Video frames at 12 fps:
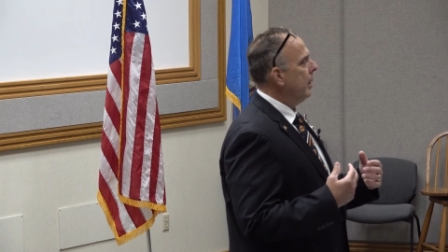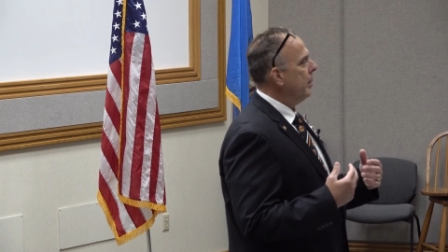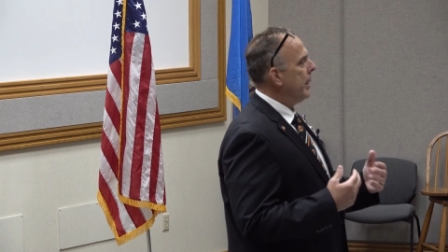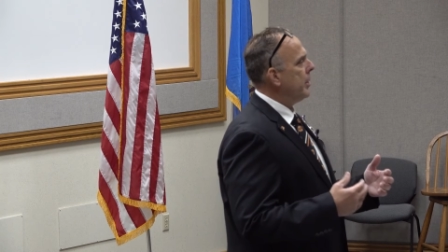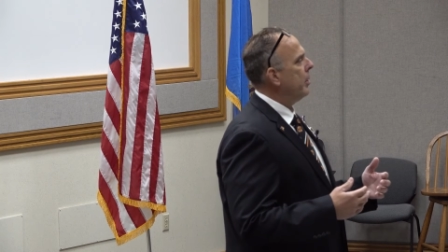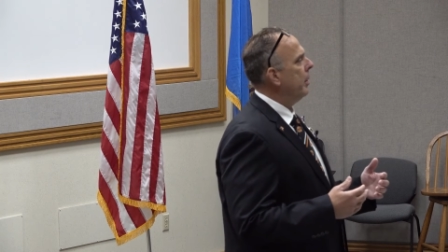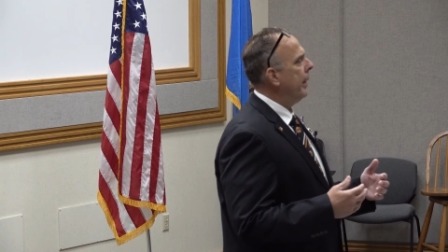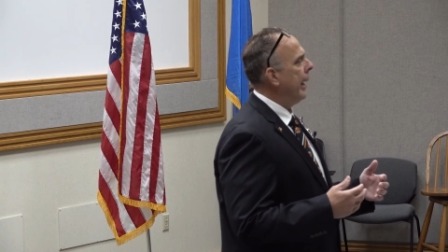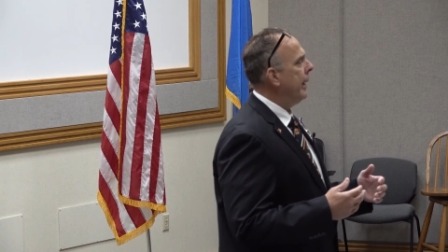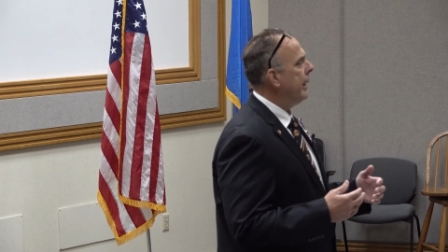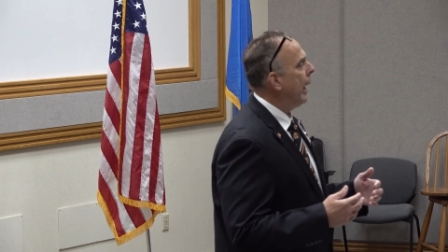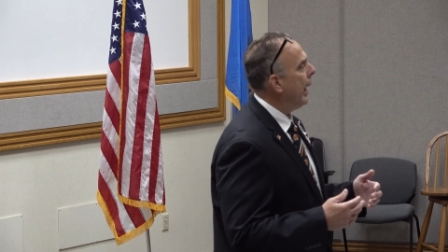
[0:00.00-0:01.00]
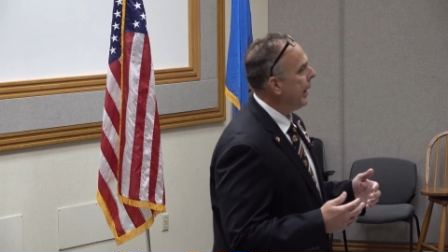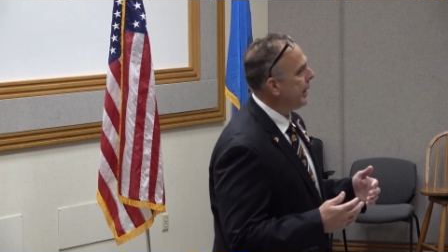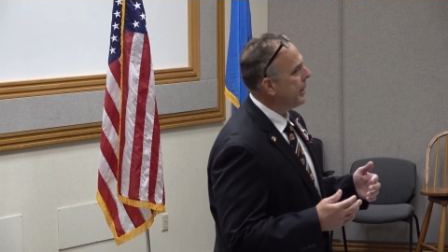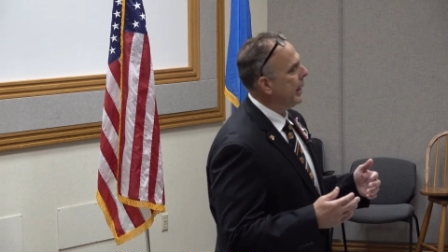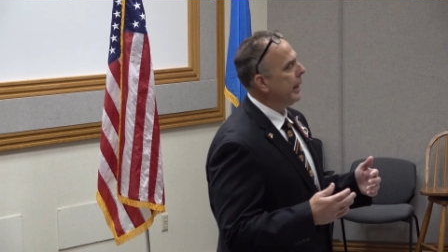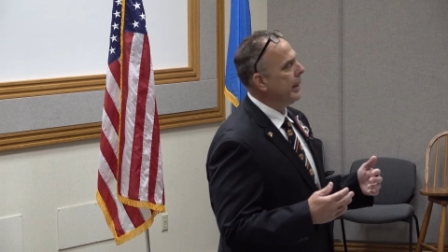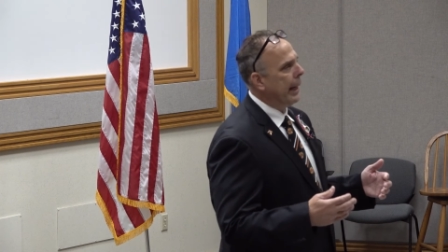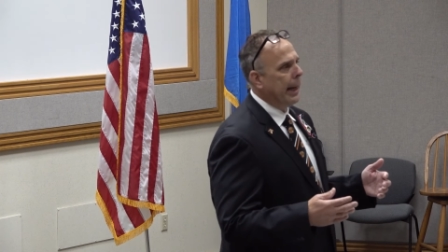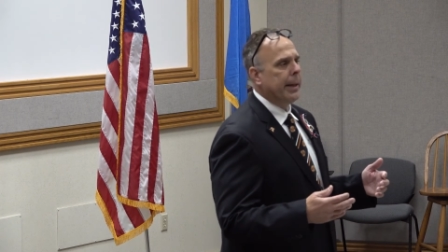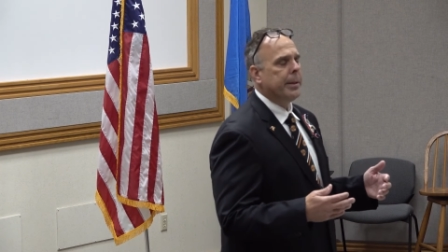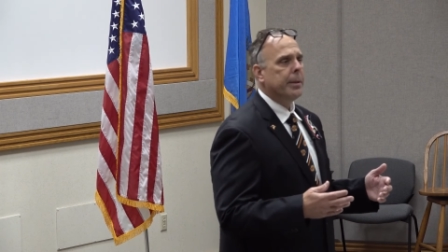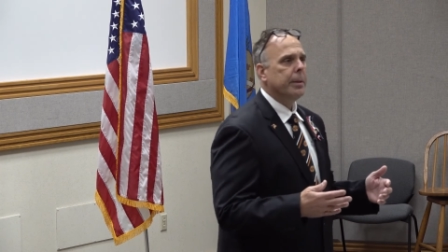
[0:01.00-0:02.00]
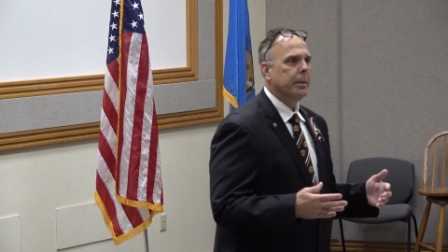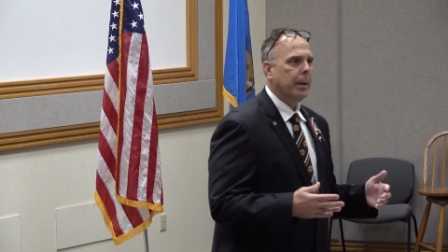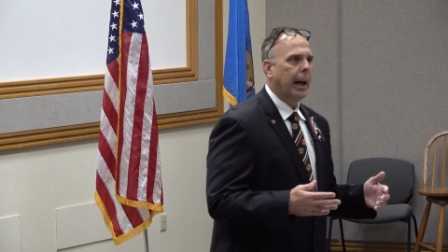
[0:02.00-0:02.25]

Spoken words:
Mr. Van Dyke said, yes,